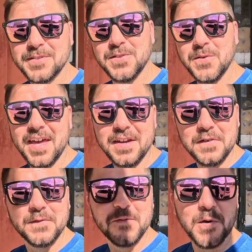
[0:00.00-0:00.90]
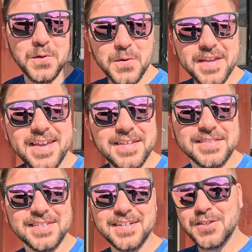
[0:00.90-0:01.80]
was located further
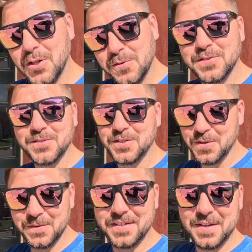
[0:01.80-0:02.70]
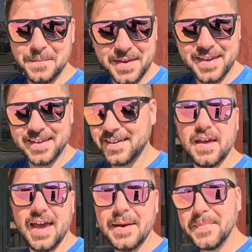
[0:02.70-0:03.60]
east, closer to UTMB.
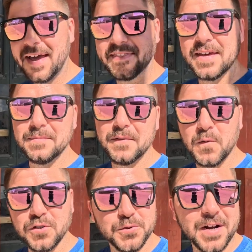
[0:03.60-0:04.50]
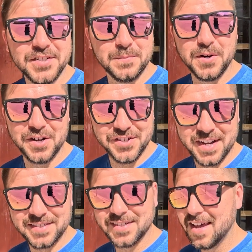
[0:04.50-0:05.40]
And back then, before dredging
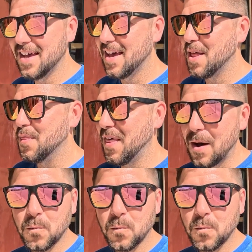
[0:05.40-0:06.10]
projects, that